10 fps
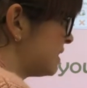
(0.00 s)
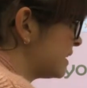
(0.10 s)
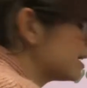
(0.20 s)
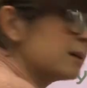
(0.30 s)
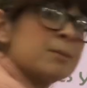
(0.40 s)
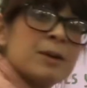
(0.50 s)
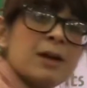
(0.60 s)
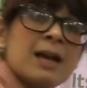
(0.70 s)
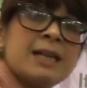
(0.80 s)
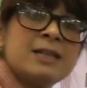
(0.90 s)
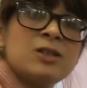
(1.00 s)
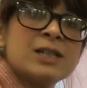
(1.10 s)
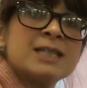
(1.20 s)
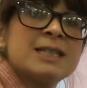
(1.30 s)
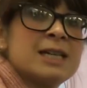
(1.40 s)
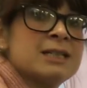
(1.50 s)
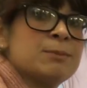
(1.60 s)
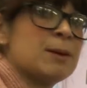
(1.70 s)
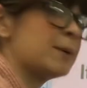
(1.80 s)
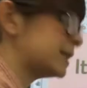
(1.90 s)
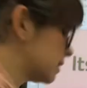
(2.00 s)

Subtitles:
thicker, but at least you can see it a bit better,